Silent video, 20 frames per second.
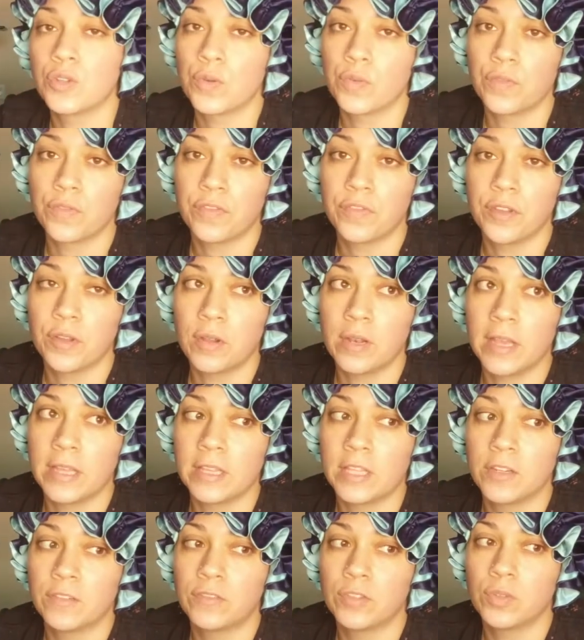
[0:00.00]
don't feel
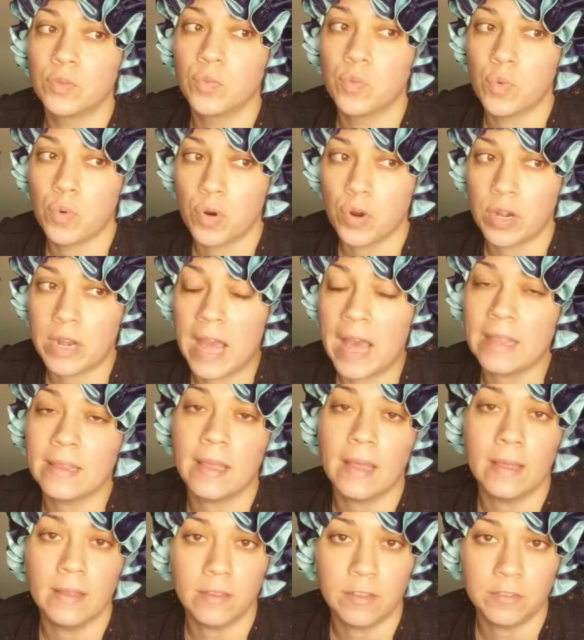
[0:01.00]
like the reward at
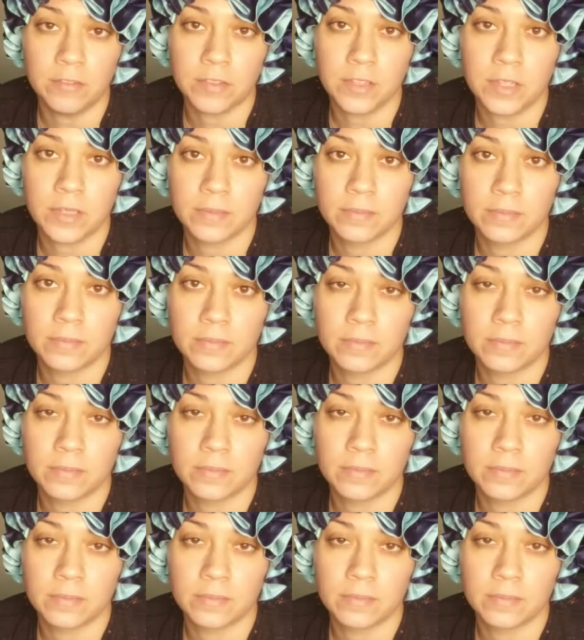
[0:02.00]
the end of it.